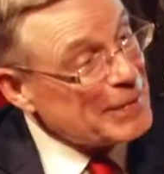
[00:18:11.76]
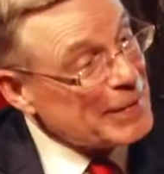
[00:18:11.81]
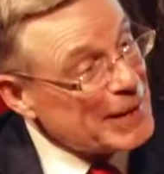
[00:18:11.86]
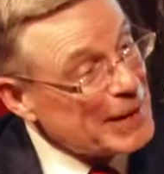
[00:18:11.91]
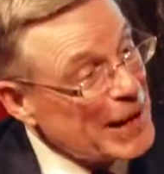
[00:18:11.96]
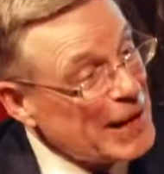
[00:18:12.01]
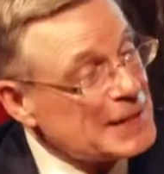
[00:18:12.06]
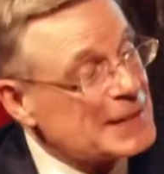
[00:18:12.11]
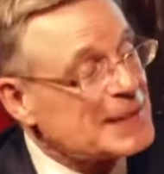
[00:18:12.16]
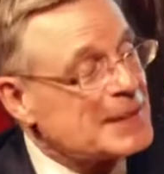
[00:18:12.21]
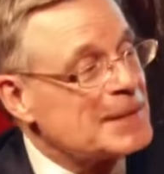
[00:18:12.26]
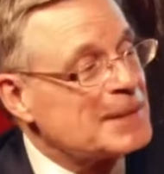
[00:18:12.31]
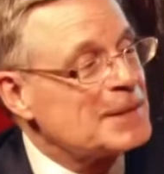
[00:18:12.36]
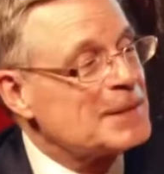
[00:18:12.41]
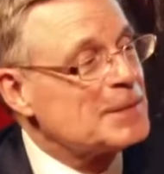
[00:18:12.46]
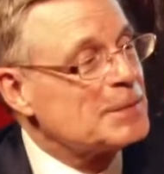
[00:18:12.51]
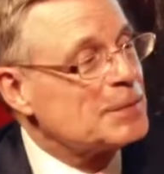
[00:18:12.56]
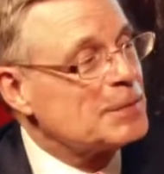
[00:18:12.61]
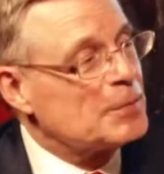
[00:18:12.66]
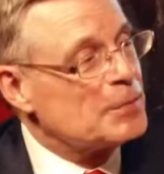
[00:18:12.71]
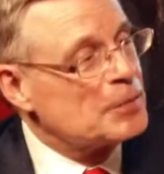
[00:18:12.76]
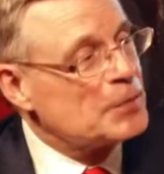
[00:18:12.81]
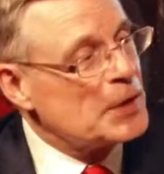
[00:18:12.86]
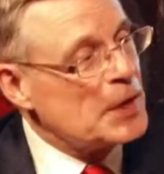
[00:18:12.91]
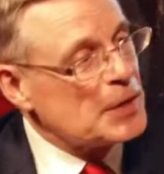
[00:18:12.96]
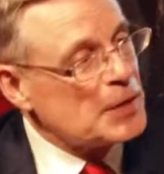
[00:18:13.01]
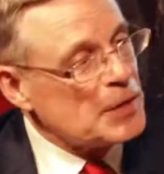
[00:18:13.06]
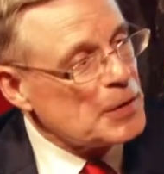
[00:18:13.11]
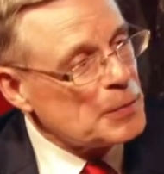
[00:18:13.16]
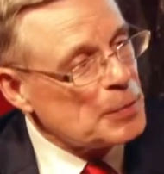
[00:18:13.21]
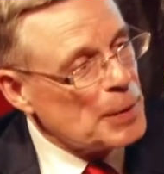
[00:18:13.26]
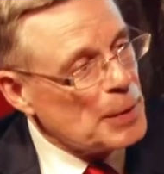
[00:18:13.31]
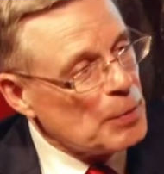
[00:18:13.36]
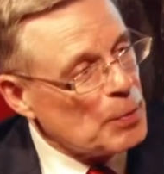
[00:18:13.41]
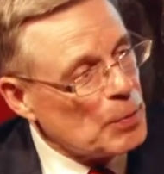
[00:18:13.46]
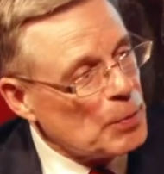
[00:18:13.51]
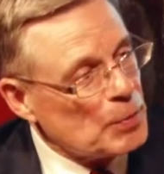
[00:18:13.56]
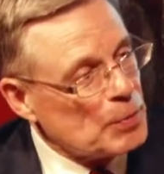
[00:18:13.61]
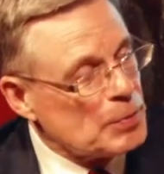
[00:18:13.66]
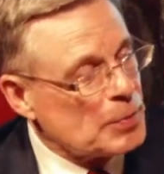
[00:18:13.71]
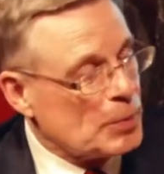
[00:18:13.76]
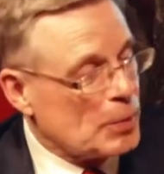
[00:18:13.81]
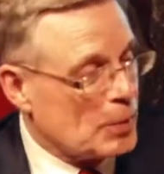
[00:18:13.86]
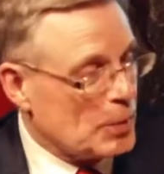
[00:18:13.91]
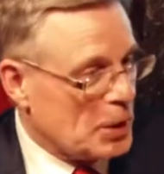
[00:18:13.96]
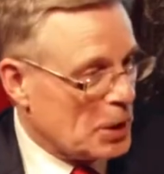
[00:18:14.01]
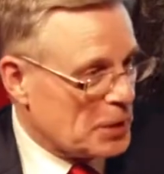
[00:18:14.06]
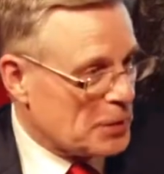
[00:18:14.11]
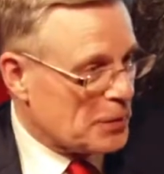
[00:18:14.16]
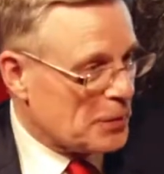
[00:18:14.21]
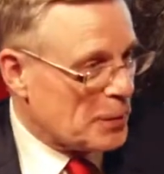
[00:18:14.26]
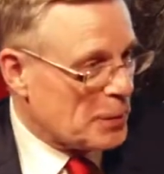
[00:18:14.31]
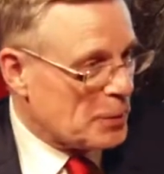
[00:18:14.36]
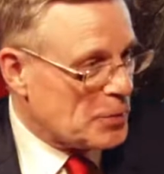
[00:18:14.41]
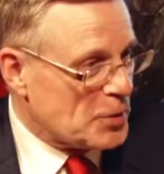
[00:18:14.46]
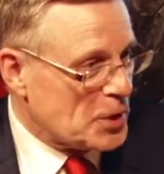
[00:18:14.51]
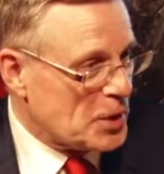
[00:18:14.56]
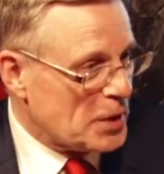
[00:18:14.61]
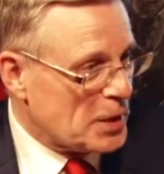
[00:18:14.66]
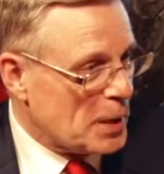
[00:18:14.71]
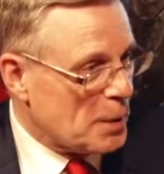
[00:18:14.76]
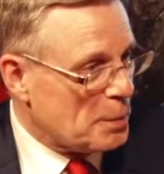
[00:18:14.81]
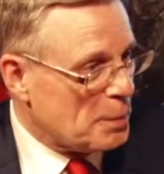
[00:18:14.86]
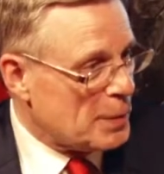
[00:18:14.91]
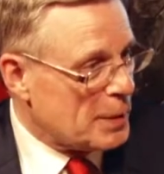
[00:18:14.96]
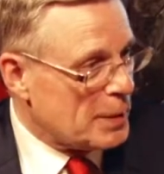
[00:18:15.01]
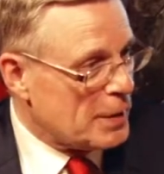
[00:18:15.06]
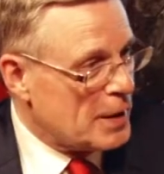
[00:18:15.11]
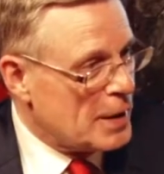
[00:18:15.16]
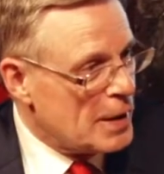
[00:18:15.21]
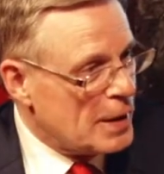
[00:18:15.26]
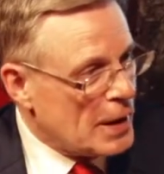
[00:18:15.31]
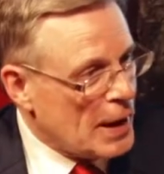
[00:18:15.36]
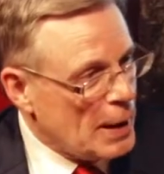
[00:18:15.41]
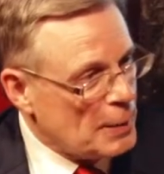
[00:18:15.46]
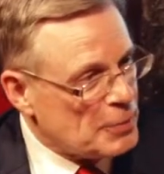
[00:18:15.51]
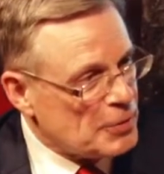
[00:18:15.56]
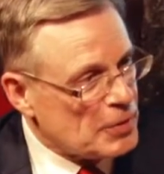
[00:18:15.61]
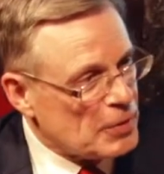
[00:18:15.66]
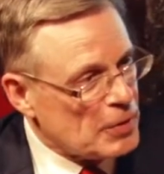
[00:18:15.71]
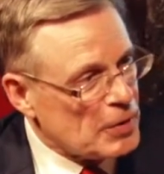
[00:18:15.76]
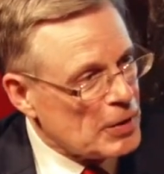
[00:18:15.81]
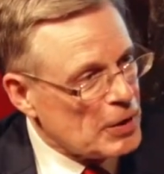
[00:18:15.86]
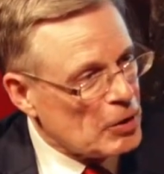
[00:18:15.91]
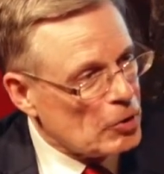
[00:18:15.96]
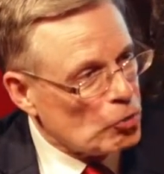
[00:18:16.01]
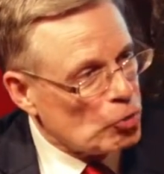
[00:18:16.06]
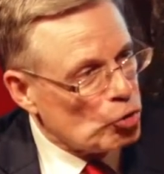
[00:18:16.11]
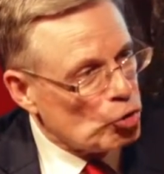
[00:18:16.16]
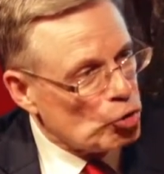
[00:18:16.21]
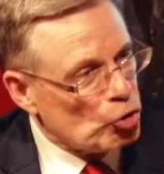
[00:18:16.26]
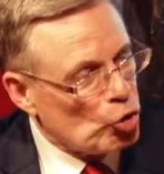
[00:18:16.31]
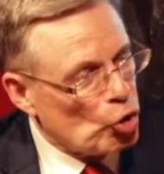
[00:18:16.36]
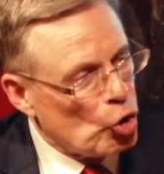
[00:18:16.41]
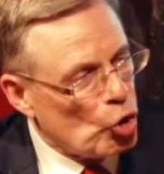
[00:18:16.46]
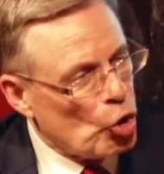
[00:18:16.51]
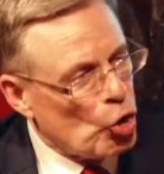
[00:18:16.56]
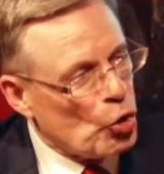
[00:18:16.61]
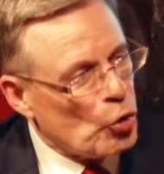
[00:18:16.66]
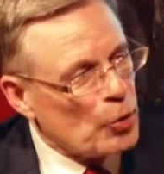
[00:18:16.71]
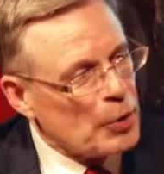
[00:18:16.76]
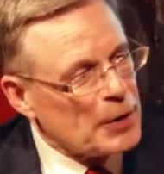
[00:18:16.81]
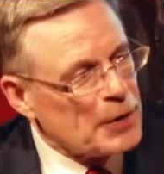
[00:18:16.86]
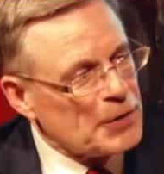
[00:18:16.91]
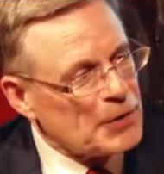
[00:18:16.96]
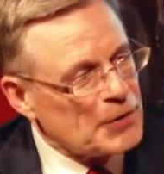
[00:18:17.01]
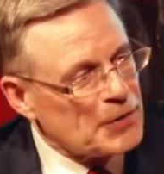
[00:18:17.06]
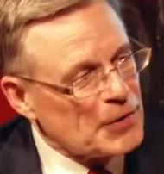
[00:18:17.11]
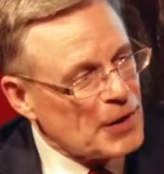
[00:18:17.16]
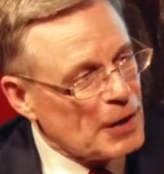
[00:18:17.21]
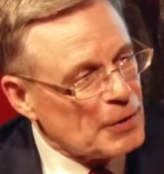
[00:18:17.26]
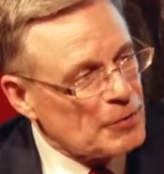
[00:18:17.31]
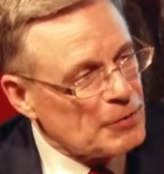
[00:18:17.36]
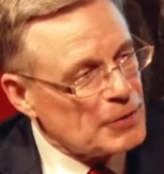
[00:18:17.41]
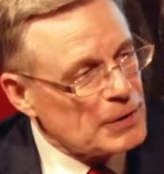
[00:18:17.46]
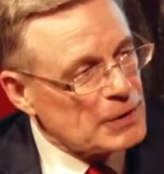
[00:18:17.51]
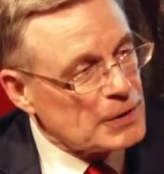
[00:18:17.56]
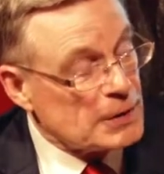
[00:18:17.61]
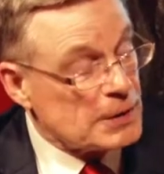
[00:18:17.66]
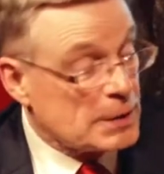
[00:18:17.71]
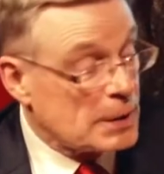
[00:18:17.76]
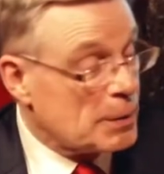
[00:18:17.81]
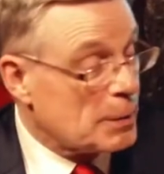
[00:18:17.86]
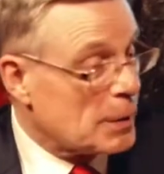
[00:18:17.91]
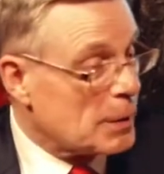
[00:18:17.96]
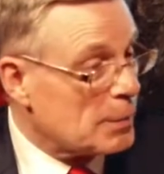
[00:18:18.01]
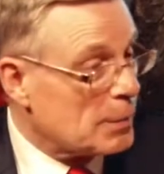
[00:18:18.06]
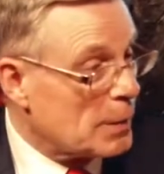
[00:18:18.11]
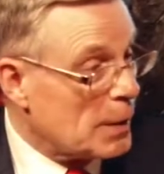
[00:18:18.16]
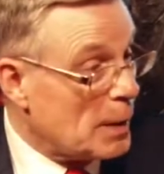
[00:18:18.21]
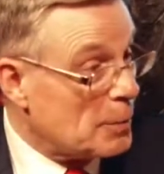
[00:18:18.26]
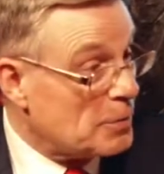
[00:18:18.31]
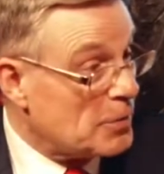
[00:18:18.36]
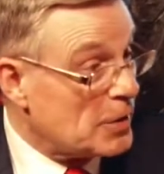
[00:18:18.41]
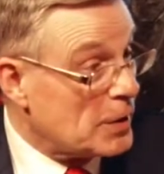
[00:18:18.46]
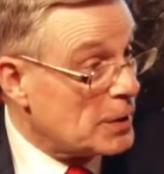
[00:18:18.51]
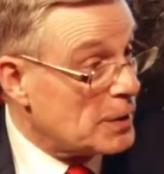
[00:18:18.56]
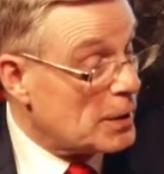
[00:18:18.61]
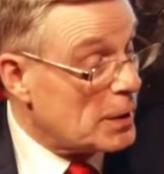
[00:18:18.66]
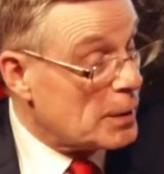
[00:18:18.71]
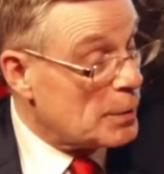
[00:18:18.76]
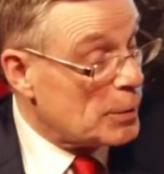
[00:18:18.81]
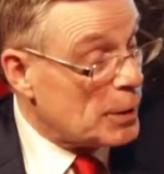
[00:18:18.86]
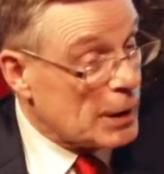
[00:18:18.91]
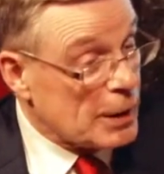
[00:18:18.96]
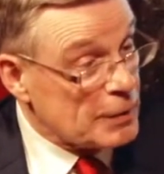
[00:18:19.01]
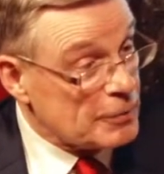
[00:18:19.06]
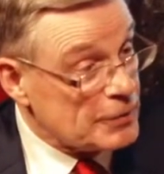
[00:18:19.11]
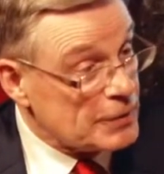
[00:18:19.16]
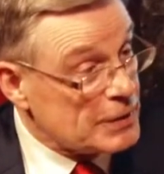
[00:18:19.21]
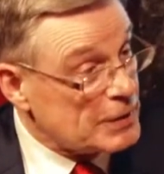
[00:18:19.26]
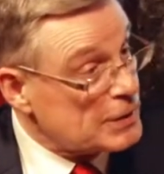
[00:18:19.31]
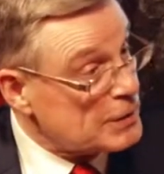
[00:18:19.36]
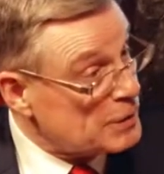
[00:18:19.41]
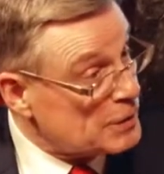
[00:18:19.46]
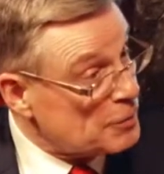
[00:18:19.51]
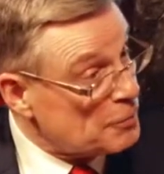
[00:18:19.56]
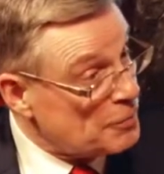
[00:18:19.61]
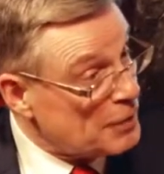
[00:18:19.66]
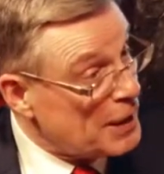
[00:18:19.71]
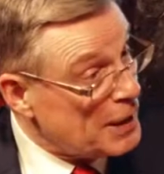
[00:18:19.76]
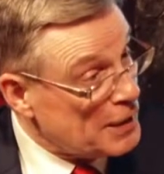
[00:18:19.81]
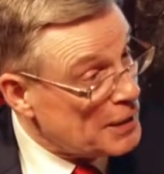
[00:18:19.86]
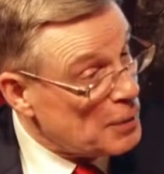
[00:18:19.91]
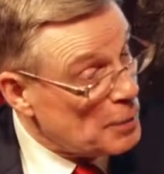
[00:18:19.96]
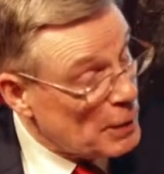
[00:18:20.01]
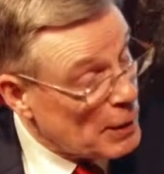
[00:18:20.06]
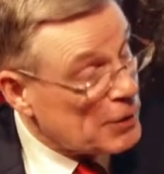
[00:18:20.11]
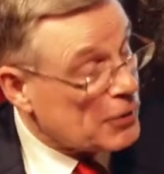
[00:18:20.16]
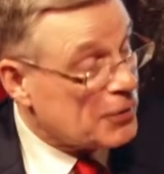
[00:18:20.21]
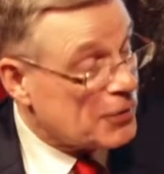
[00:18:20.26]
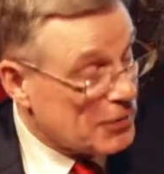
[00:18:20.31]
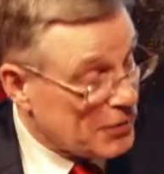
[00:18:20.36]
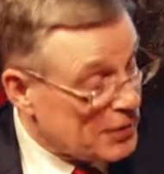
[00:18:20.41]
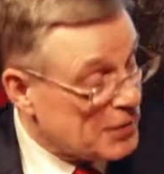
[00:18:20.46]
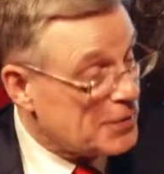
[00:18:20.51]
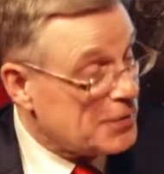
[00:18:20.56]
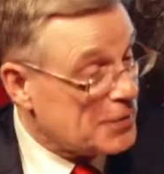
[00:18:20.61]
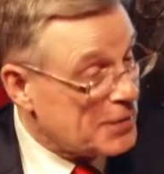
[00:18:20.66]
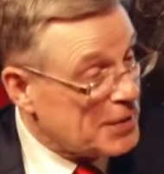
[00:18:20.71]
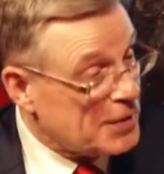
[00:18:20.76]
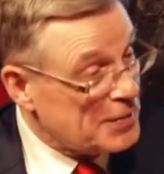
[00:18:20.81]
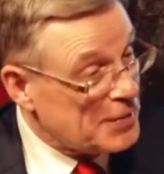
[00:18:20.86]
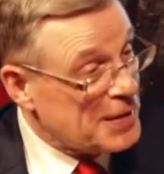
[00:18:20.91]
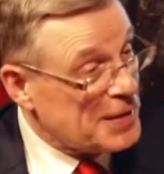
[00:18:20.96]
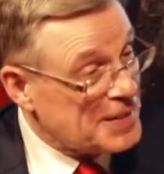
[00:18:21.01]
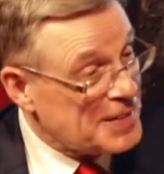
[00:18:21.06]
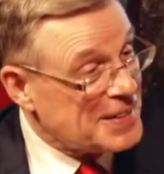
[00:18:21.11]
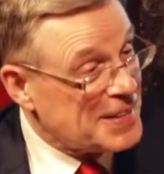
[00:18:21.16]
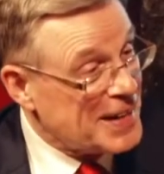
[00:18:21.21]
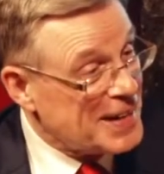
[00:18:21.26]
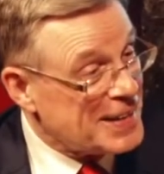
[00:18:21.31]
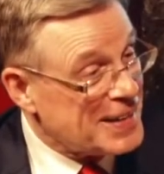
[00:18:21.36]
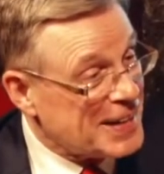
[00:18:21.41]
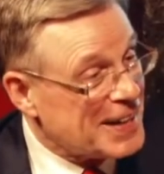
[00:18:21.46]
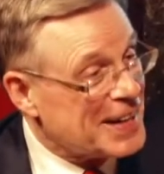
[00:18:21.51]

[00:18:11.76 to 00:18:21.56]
at Ascot, seeing these people, a lot of them, turn up in absolutely glorious outfits and some of them absolutely terrible outfits. It's fun. The mix is entertaining.